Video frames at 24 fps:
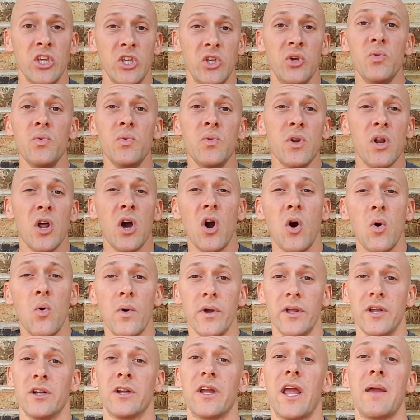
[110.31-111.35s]
You know
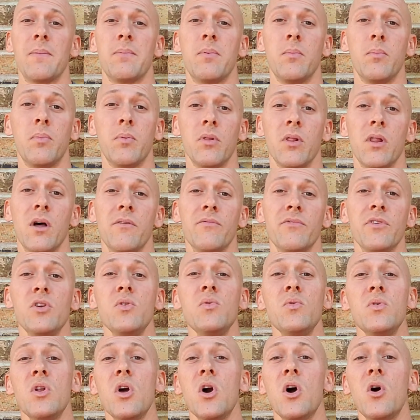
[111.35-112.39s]
what you're capable of. You
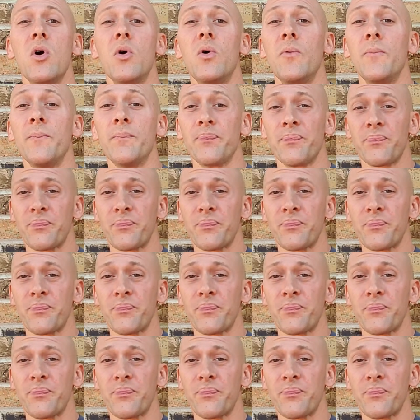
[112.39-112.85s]
know